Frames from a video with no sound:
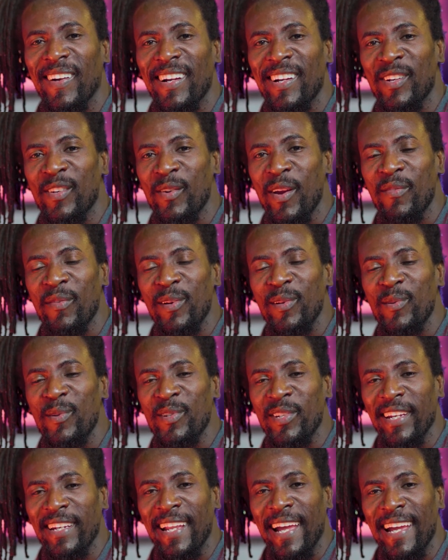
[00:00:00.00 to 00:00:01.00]

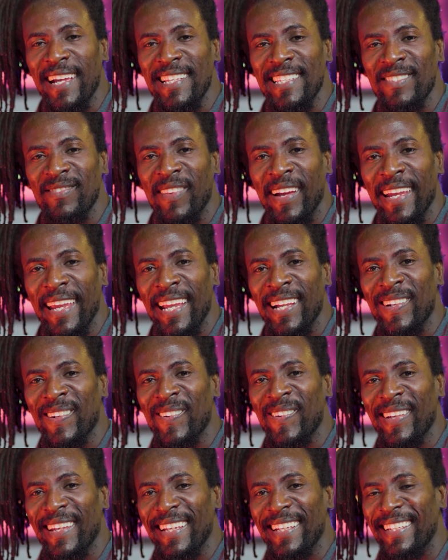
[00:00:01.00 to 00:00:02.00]
revolutionized my egg
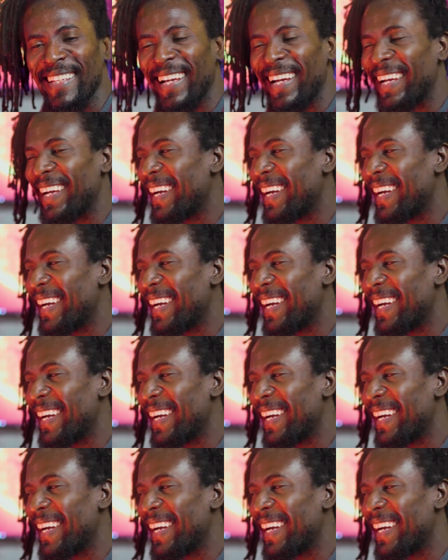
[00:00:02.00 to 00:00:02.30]
cooking.